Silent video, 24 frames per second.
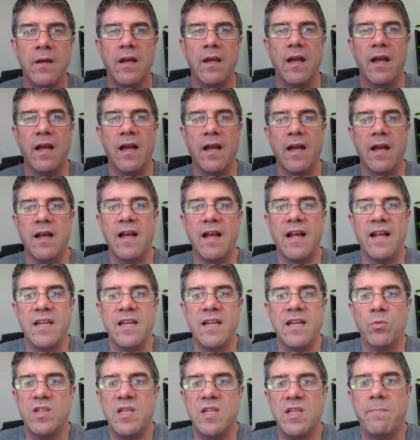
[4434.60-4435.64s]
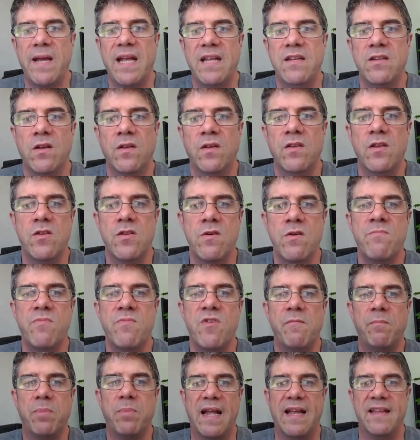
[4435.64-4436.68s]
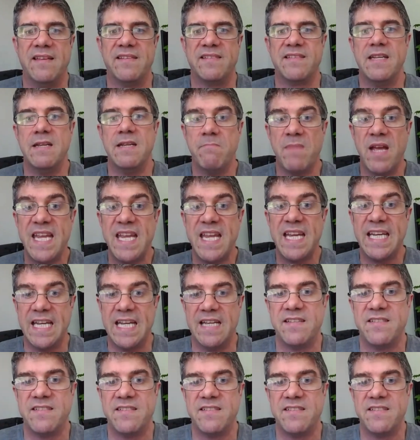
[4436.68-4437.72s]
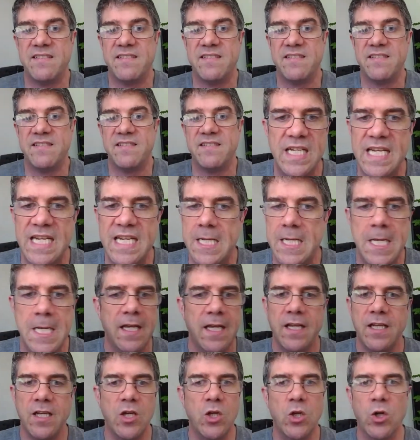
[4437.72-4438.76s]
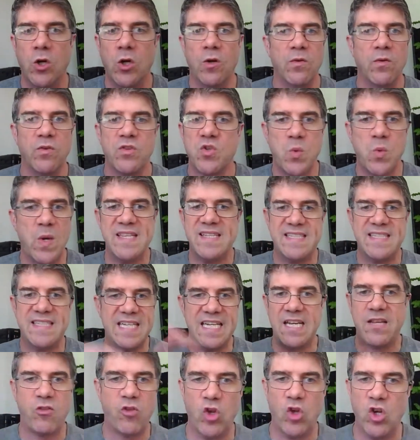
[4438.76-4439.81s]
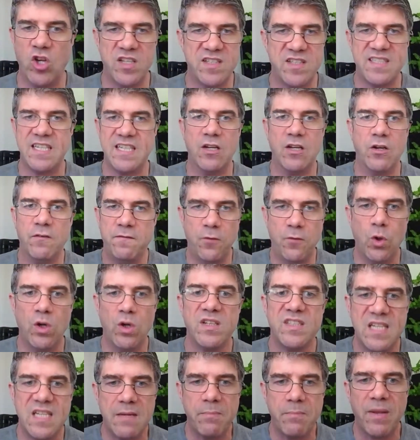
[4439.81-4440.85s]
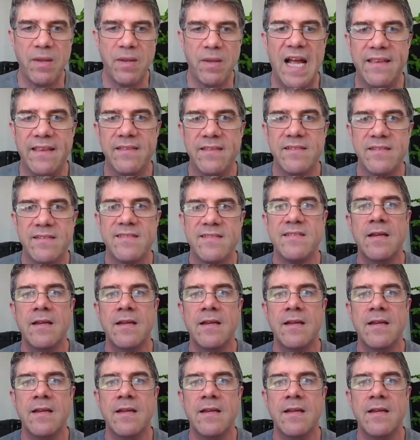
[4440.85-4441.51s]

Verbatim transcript: uh, and it will depend on the number of plants. And in many cases, you would need, you know, twenty, thirty or forty plants